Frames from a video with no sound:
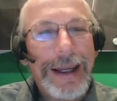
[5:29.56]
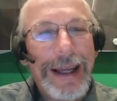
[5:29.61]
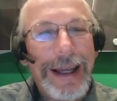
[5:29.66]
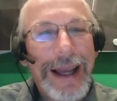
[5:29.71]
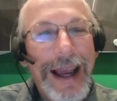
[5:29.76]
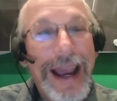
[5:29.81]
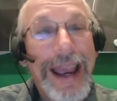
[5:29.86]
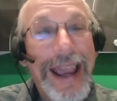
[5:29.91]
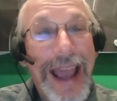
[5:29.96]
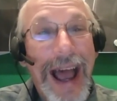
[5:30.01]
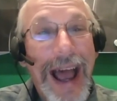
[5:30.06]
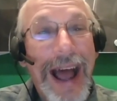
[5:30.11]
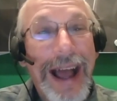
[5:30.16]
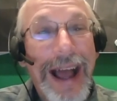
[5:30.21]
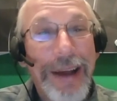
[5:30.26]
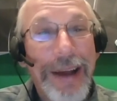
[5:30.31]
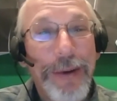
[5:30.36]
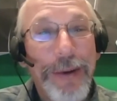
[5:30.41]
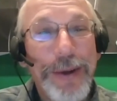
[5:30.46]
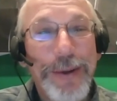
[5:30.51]
Yeah,
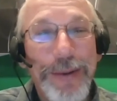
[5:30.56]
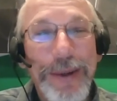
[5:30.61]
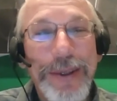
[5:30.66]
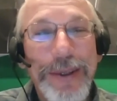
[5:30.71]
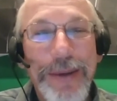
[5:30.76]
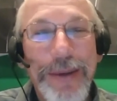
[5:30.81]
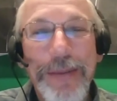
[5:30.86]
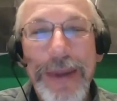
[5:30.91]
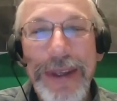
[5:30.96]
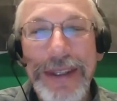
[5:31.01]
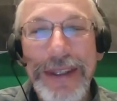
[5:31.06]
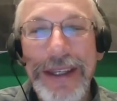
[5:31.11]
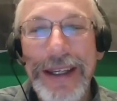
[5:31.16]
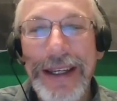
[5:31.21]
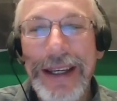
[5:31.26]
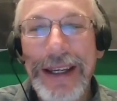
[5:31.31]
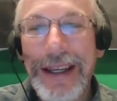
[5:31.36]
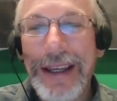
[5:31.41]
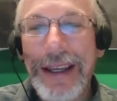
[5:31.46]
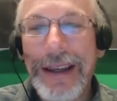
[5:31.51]
which ones are
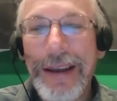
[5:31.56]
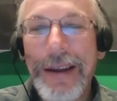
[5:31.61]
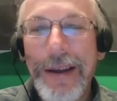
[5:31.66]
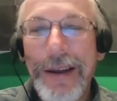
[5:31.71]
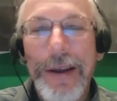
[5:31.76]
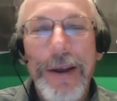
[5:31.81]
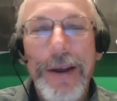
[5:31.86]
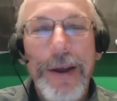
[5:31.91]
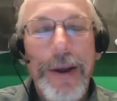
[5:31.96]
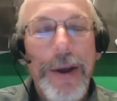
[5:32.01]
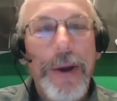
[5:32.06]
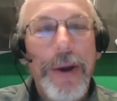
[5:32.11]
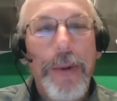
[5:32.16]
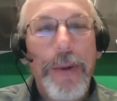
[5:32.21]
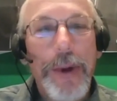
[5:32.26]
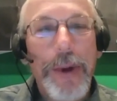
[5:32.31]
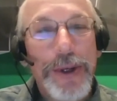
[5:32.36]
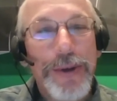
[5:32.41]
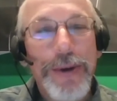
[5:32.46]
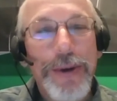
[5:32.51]
missing?
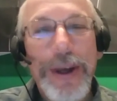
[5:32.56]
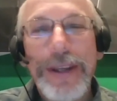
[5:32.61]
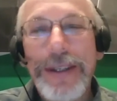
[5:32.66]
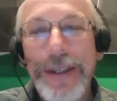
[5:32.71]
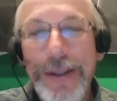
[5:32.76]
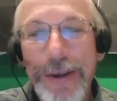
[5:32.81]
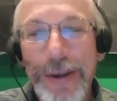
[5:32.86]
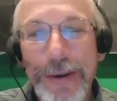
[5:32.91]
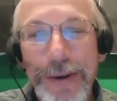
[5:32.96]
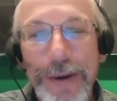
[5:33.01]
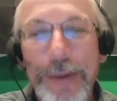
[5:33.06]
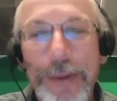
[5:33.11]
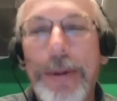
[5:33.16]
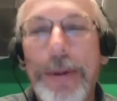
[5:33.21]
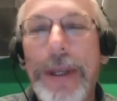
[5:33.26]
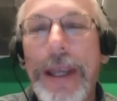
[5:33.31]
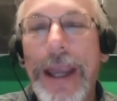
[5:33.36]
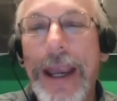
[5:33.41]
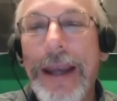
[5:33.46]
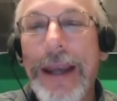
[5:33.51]
Which traces are
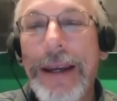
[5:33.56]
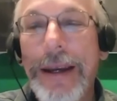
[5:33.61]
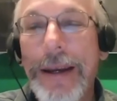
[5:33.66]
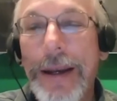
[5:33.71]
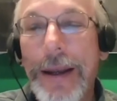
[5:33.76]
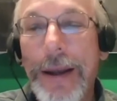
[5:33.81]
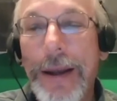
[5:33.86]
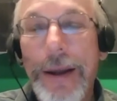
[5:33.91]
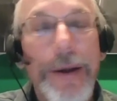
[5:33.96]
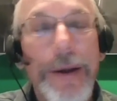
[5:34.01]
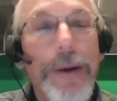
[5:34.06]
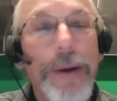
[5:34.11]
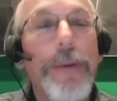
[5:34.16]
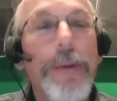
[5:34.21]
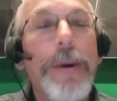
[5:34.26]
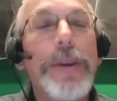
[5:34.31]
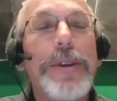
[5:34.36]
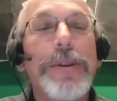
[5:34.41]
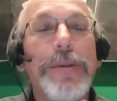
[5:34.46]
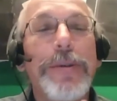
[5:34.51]
duplicated?
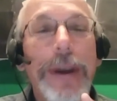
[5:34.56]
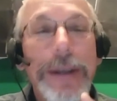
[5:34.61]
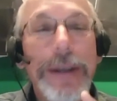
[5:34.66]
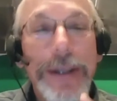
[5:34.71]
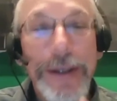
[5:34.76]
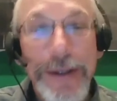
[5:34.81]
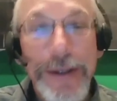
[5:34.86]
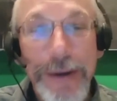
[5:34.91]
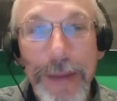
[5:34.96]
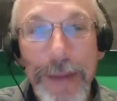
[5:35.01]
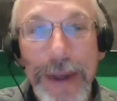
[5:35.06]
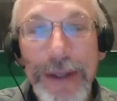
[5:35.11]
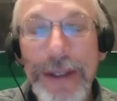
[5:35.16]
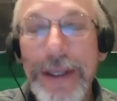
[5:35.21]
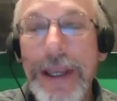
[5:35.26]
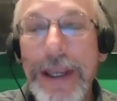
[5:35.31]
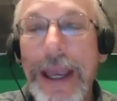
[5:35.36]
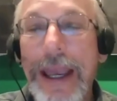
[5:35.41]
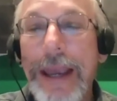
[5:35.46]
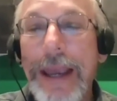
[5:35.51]
Which traces are
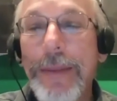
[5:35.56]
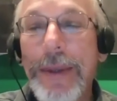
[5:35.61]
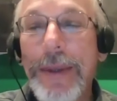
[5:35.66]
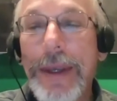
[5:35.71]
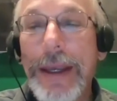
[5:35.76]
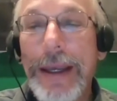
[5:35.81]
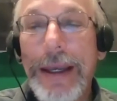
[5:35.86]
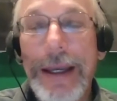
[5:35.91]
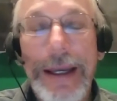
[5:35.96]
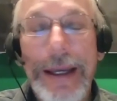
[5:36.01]
misnamed?